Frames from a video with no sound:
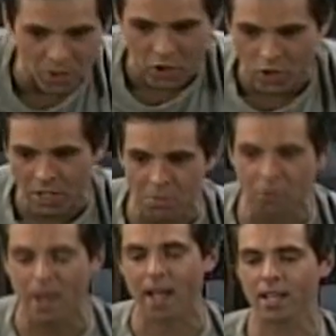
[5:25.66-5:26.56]
if you would agree to
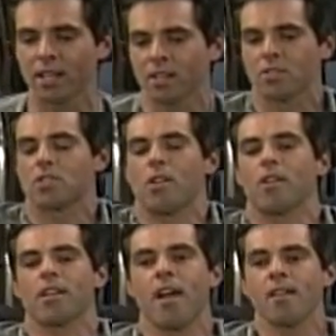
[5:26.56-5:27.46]
move back in and
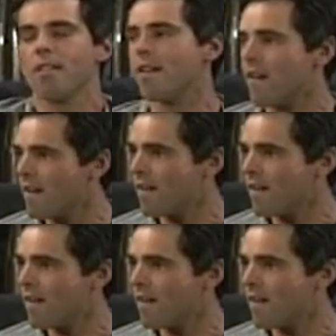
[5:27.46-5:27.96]
start again.